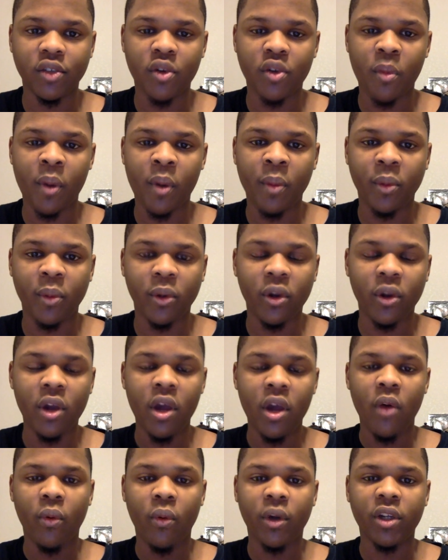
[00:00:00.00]
Remember,
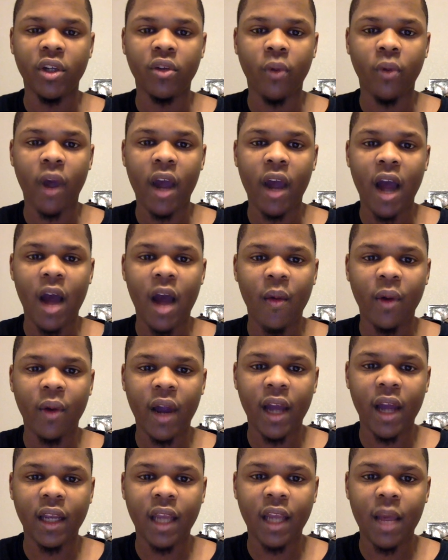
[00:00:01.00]
when Dwight Howard
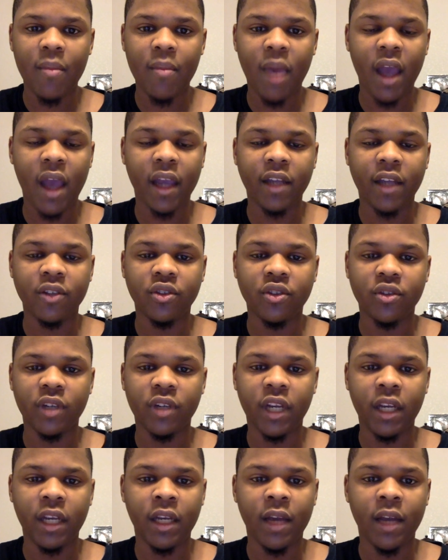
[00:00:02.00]
had that back injury,
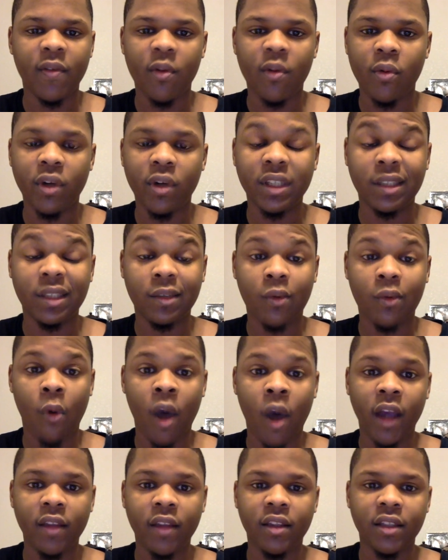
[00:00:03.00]
he never was
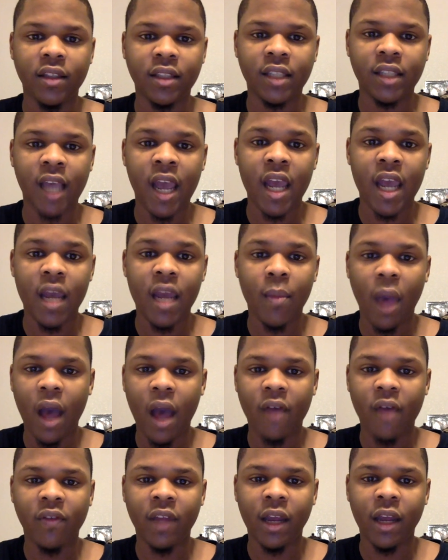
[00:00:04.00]
quite the same
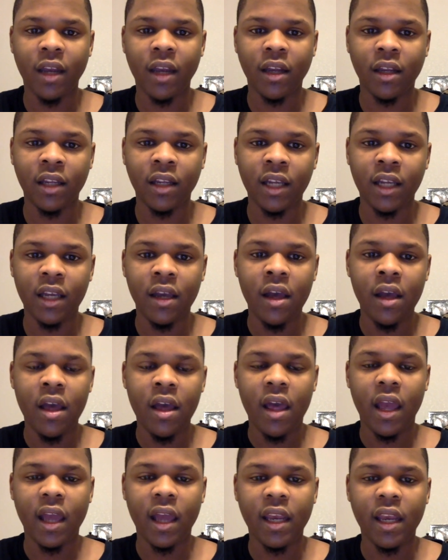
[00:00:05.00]
athletically
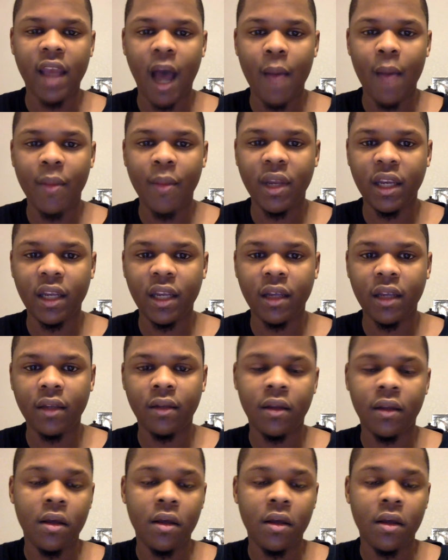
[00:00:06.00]
and dominant.